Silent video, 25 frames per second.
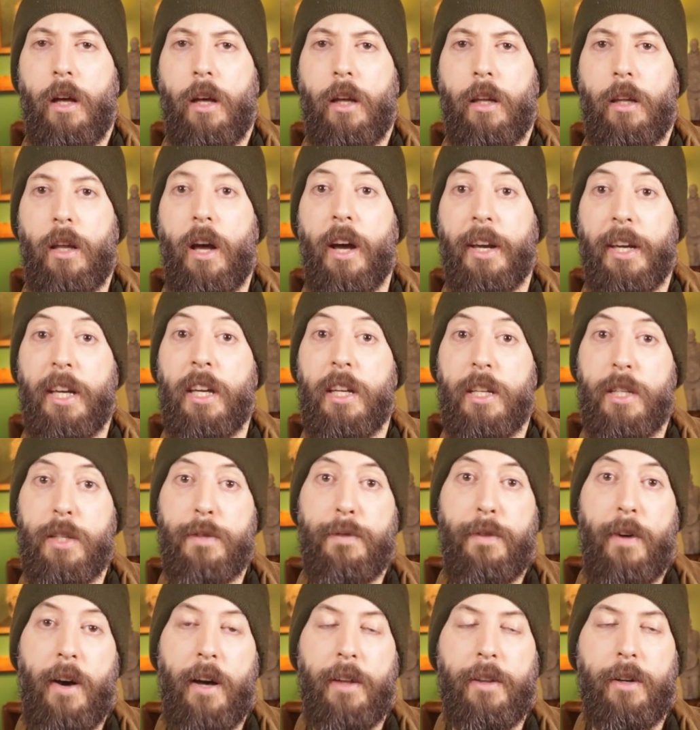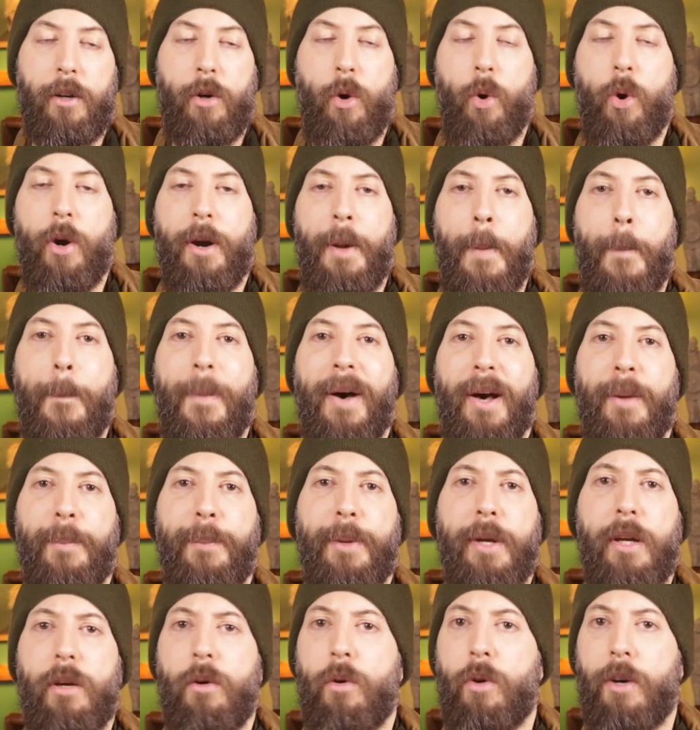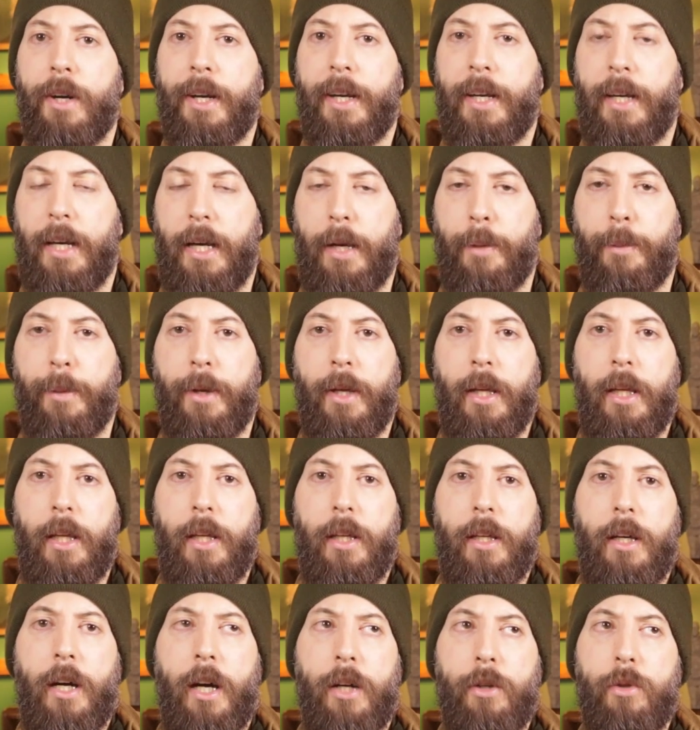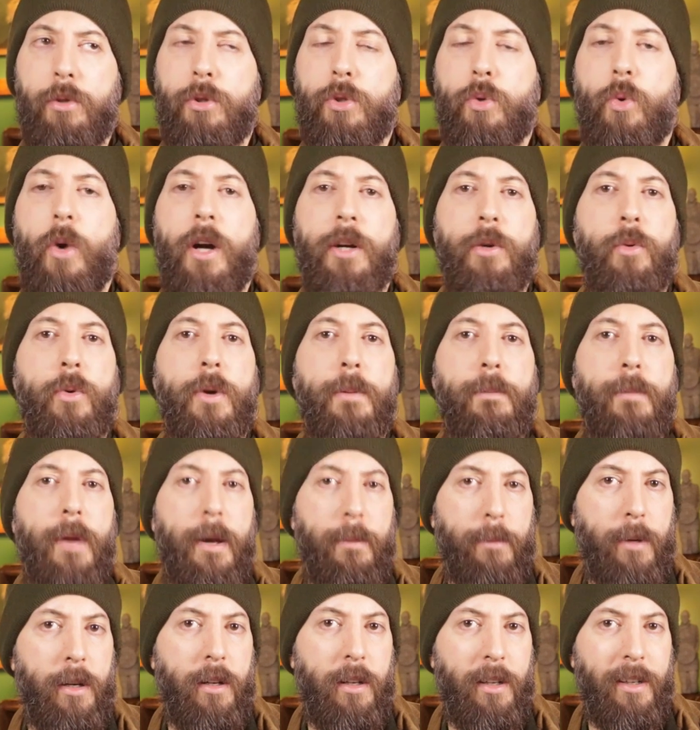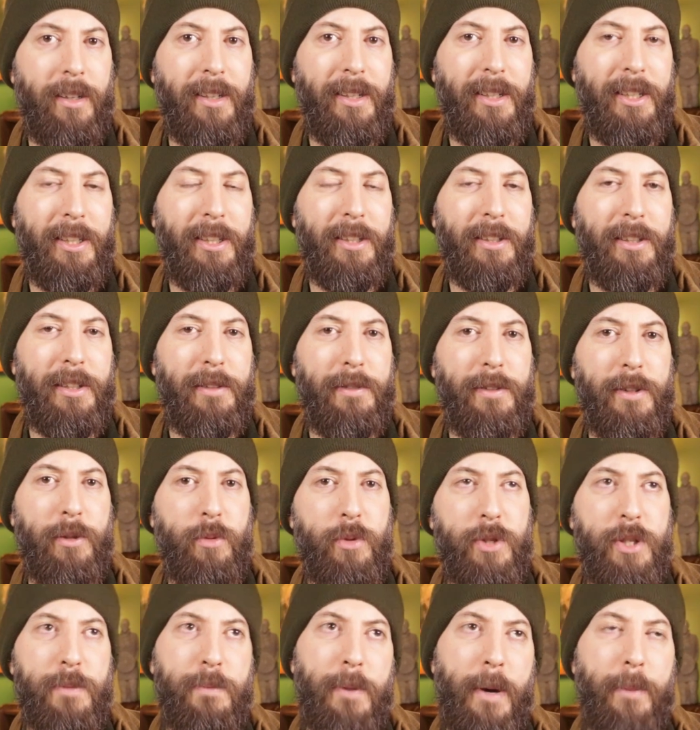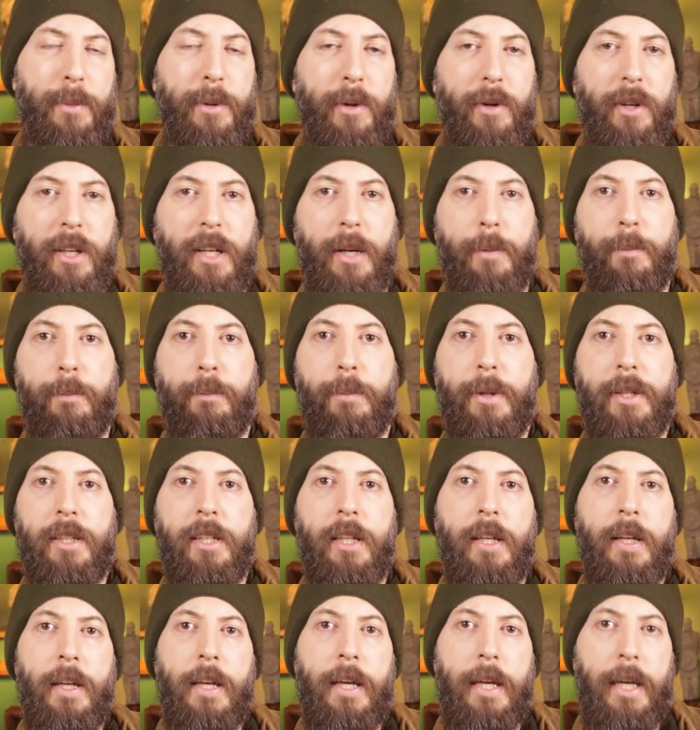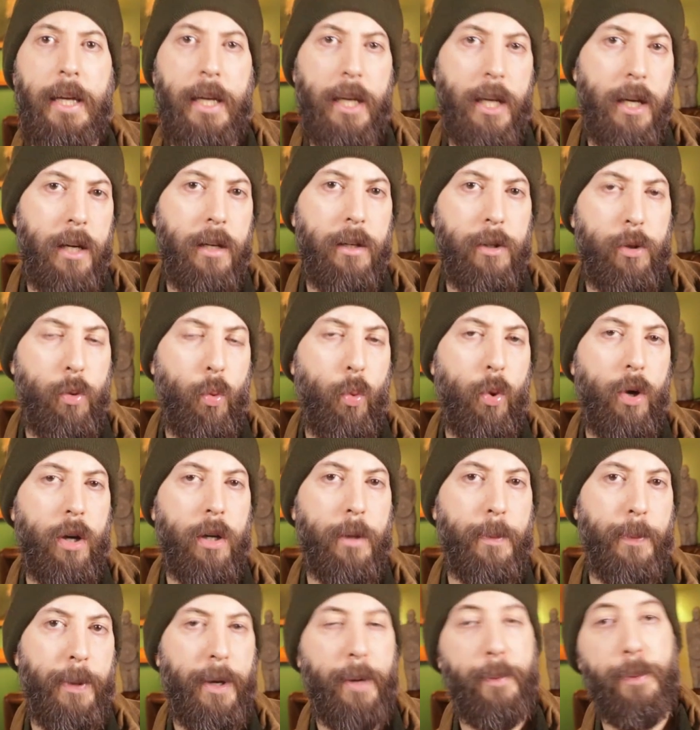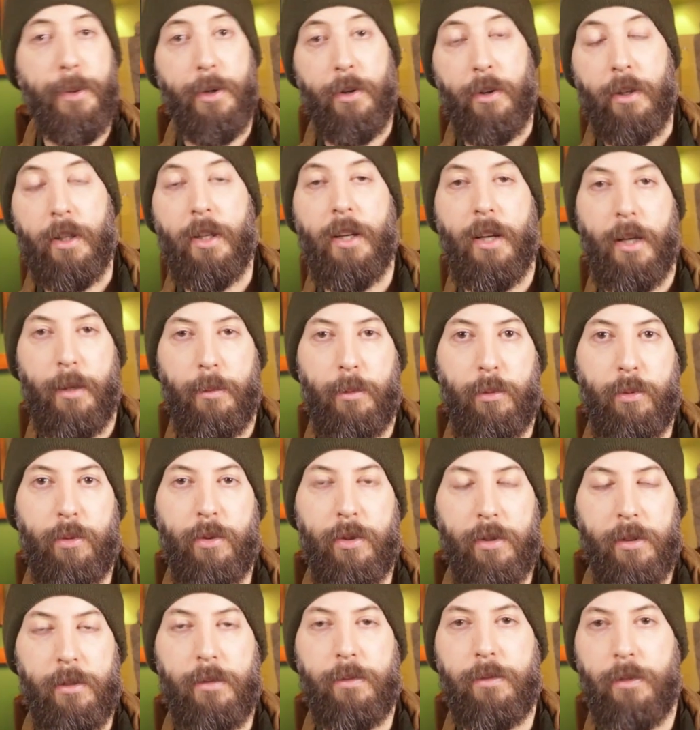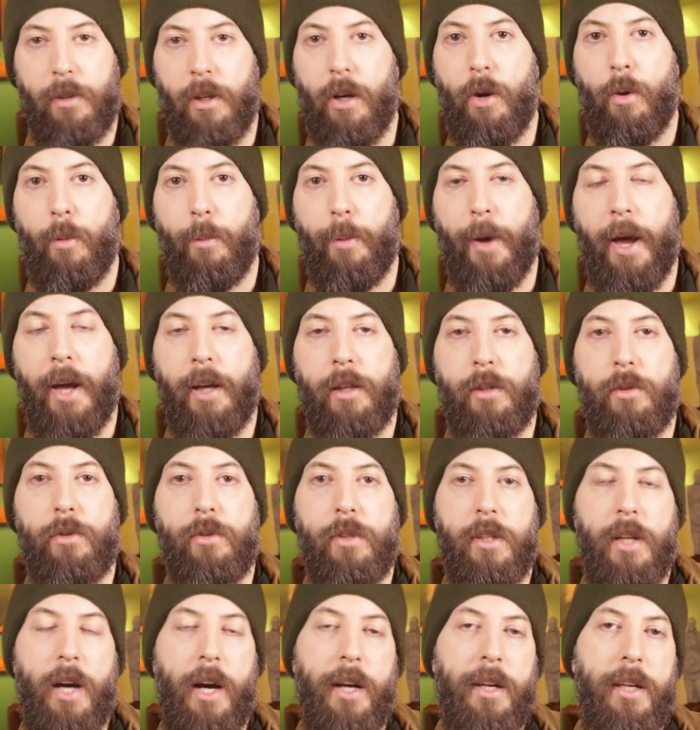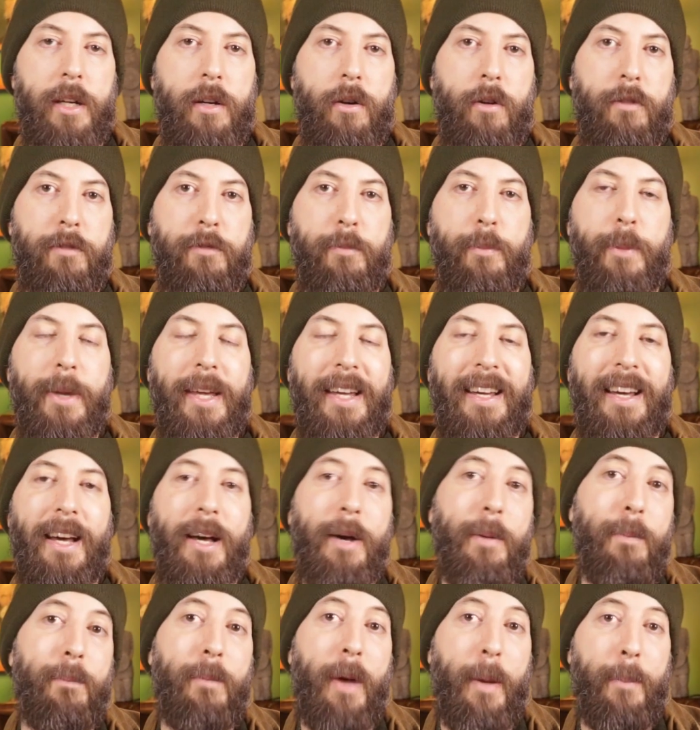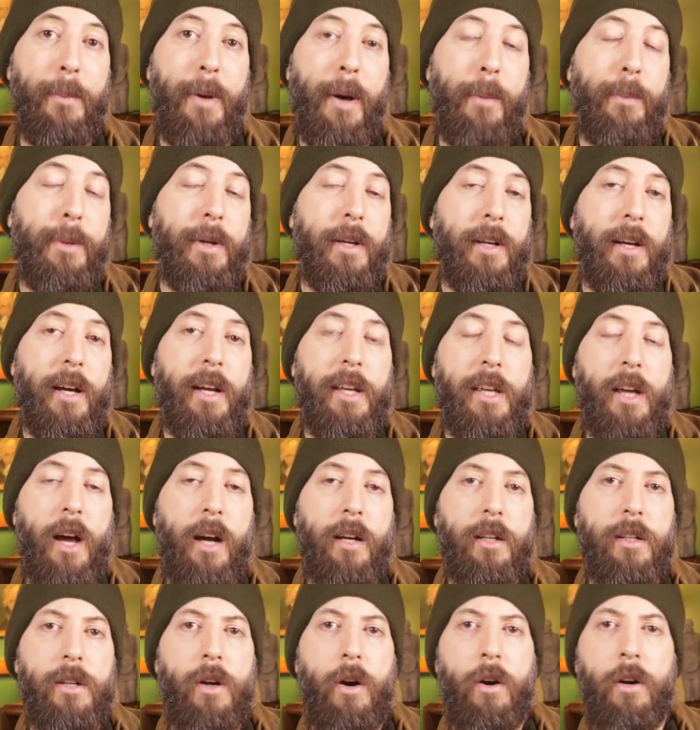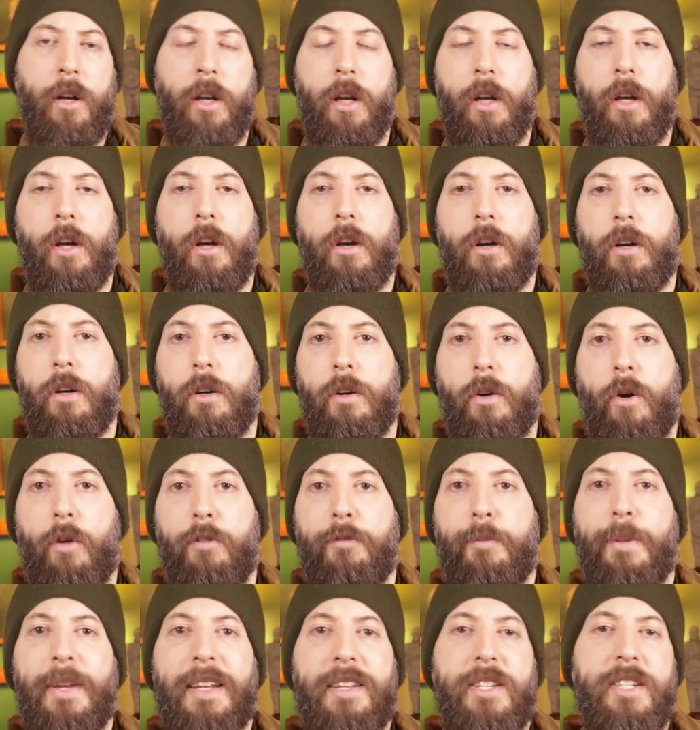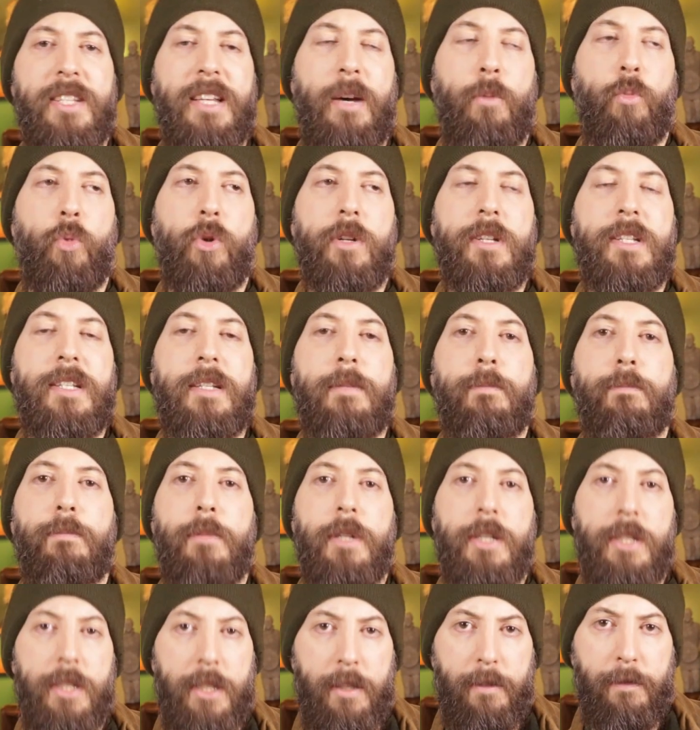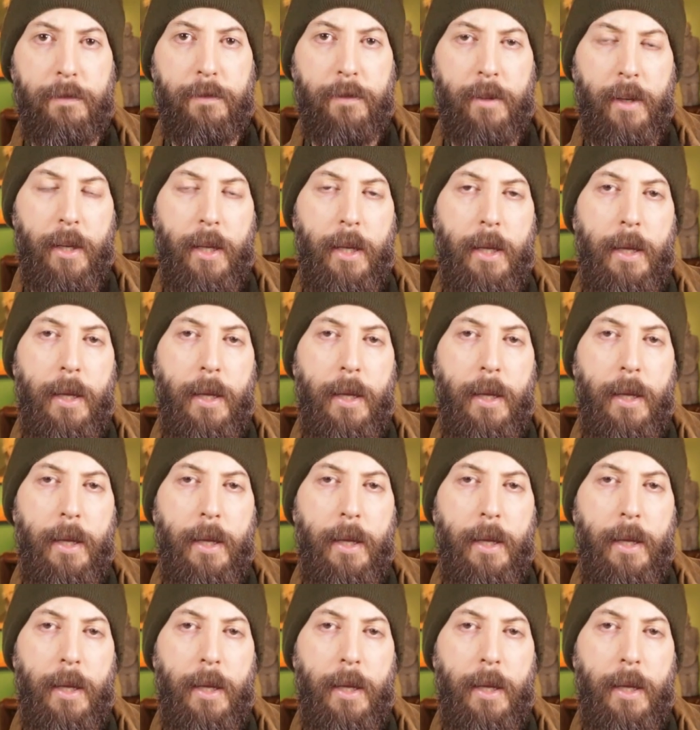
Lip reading: like his father, or a puppy or cub. I don't quite remember if it was puppy or cub, but here the word puppy or cub would go back to the idea of being a puppy, a young dog, of being someone submissive.